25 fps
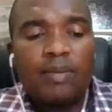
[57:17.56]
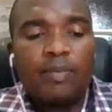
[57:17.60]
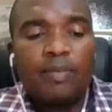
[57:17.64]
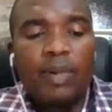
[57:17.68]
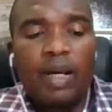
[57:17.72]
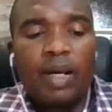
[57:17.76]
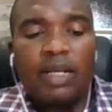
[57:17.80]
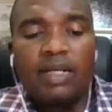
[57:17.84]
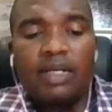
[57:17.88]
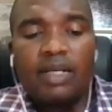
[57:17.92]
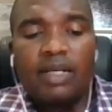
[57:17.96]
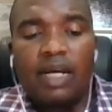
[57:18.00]

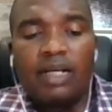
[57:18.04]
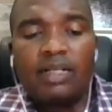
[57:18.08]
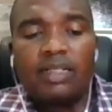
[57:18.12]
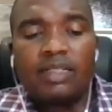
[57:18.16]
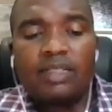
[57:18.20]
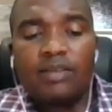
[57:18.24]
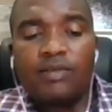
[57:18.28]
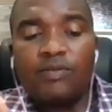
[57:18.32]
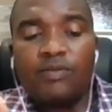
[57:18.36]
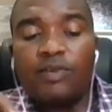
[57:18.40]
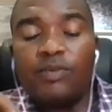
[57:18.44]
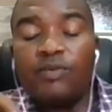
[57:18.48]
by
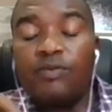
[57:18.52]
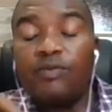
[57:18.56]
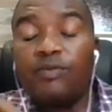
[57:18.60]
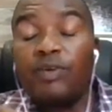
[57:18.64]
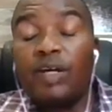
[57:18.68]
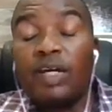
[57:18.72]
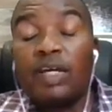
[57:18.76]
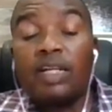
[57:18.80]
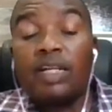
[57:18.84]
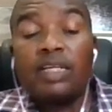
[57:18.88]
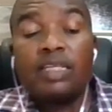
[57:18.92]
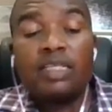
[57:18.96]
inductive
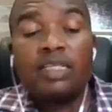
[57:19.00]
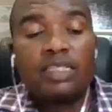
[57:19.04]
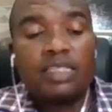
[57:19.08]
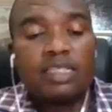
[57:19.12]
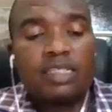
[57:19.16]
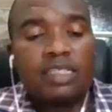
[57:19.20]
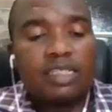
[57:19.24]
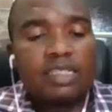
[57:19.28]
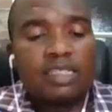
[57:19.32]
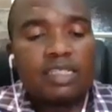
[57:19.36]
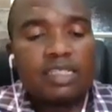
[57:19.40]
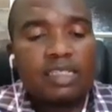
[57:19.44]

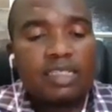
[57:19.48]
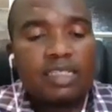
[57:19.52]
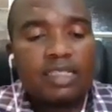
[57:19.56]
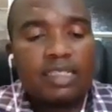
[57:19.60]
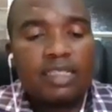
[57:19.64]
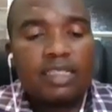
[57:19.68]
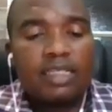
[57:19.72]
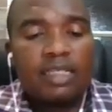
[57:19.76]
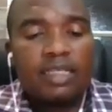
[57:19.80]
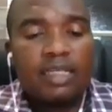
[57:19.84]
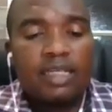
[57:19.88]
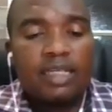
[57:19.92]
inferences.
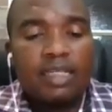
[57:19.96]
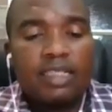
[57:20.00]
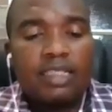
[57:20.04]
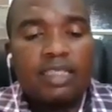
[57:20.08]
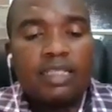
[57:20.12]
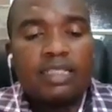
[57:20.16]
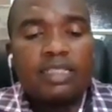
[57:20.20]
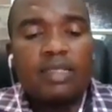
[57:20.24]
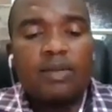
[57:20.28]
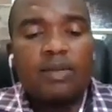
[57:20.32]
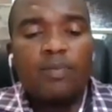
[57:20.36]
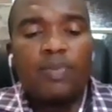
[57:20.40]

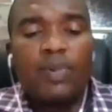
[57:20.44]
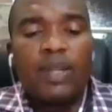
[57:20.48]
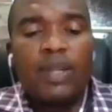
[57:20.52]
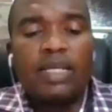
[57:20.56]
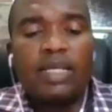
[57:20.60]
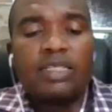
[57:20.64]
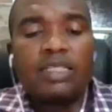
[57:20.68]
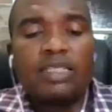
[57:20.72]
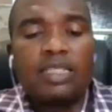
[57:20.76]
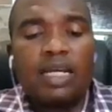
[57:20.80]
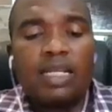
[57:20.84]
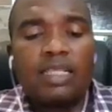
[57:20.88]
This
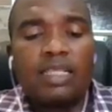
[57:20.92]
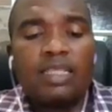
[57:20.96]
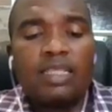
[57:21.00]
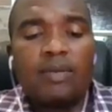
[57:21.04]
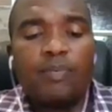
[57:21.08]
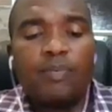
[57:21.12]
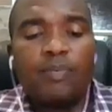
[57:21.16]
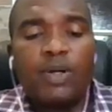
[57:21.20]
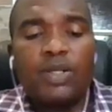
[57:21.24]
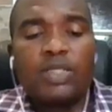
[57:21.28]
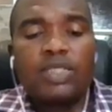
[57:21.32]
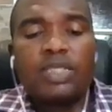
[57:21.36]
implies that
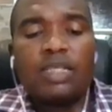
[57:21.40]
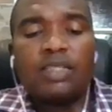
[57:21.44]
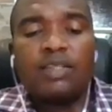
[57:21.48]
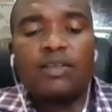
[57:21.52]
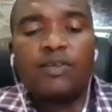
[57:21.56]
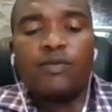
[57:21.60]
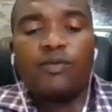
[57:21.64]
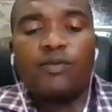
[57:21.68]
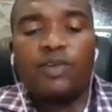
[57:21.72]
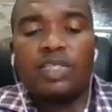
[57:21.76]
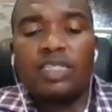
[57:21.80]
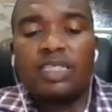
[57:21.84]
the
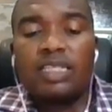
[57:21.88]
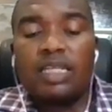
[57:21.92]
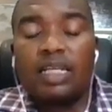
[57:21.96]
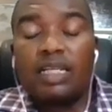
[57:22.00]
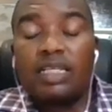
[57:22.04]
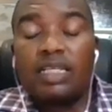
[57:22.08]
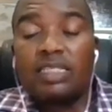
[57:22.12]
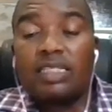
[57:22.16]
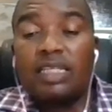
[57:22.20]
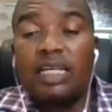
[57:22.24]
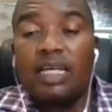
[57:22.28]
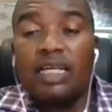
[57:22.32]
positivist
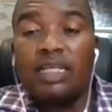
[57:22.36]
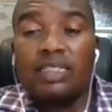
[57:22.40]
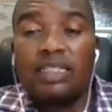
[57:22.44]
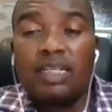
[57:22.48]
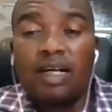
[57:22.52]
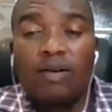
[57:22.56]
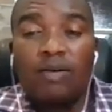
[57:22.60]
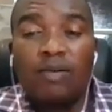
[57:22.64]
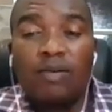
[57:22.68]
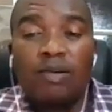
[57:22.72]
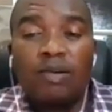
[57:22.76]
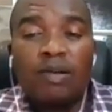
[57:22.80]

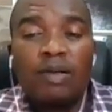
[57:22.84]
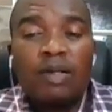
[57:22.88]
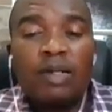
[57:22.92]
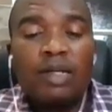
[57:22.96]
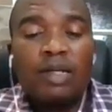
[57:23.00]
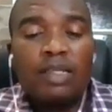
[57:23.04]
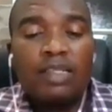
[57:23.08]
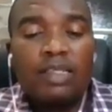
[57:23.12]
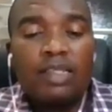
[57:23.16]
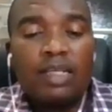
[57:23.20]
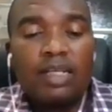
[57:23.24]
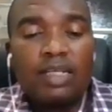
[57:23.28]
researcher or
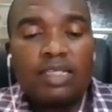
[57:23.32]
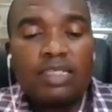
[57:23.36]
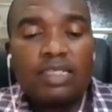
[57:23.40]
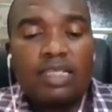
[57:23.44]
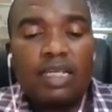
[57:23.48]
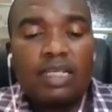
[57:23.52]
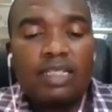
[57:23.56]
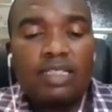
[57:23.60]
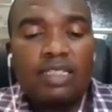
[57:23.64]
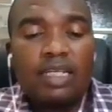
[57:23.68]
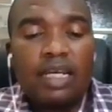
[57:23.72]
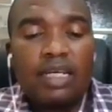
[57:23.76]
the
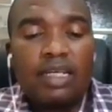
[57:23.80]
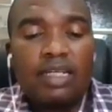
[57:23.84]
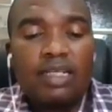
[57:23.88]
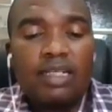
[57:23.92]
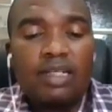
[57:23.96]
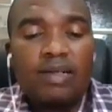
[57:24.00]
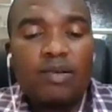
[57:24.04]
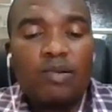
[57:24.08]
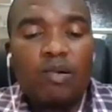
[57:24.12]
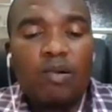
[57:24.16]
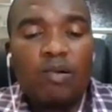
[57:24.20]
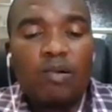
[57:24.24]
researcher
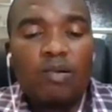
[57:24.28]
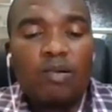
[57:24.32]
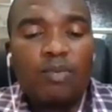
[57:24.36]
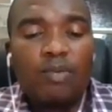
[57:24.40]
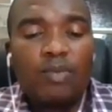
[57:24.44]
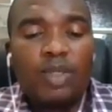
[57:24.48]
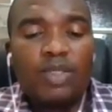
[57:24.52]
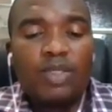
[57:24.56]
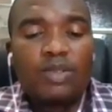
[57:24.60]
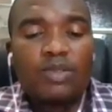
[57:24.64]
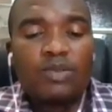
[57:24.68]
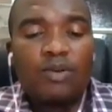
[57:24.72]
in
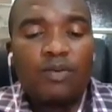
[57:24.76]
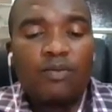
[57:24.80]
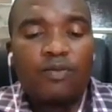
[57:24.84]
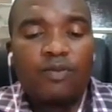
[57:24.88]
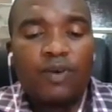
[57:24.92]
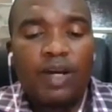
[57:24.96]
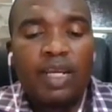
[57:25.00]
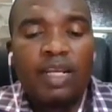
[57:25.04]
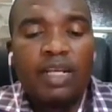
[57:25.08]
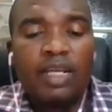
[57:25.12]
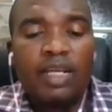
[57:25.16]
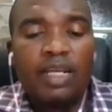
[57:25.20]
economics or
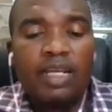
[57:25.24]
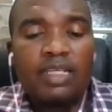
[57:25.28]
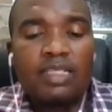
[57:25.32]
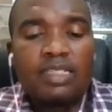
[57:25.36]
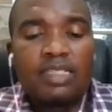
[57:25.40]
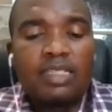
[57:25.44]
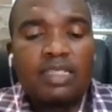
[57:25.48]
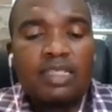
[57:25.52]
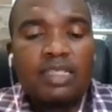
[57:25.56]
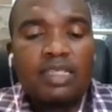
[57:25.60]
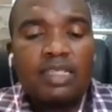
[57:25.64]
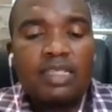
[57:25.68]

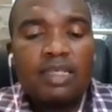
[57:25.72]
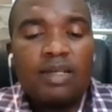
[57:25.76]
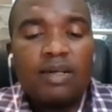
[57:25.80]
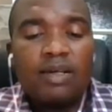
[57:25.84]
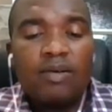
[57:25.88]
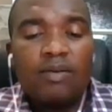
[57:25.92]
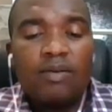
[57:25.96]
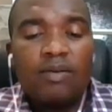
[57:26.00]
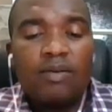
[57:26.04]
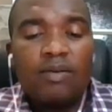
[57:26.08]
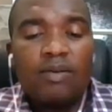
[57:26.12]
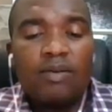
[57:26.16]
finance
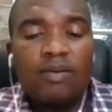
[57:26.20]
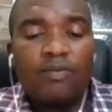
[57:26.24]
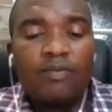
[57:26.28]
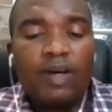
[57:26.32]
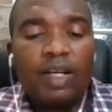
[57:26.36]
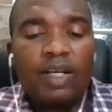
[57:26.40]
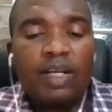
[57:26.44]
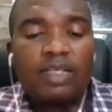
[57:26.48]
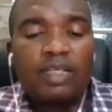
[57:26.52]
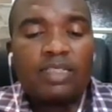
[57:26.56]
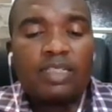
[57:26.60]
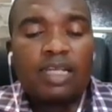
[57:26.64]
or
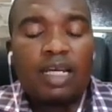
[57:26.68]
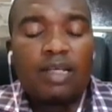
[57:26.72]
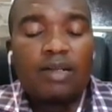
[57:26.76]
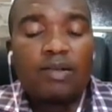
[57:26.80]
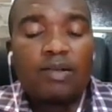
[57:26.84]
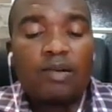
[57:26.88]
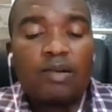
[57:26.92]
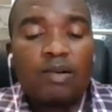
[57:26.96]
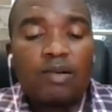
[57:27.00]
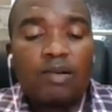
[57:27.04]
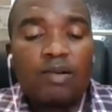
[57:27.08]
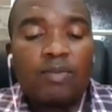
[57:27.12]
financial
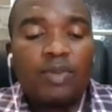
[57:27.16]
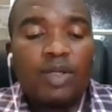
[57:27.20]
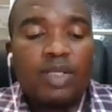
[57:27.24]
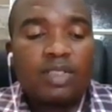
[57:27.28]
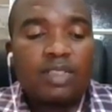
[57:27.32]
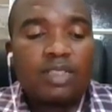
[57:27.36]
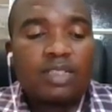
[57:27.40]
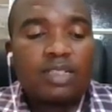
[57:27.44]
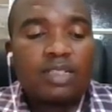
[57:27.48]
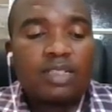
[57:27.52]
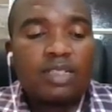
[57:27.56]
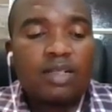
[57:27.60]

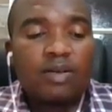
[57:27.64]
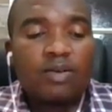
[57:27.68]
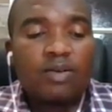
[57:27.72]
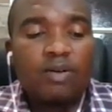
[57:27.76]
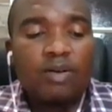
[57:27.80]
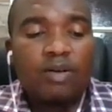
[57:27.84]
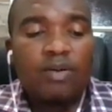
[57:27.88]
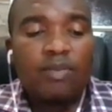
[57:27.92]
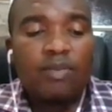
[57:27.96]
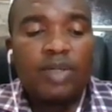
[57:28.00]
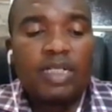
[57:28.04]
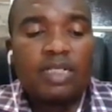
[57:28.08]
economics,
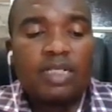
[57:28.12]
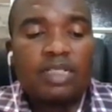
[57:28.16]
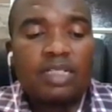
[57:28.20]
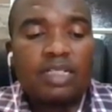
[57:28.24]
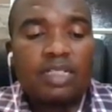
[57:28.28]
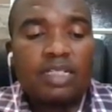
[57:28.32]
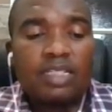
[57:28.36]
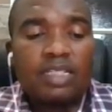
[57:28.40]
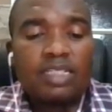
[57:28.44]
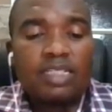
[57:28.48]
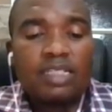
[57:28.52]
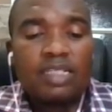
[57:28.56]

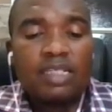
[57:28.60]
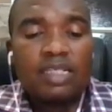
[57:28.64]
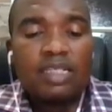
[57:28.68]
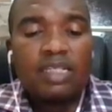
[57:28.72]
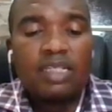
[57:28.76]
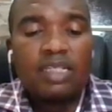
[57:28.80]
econometrics,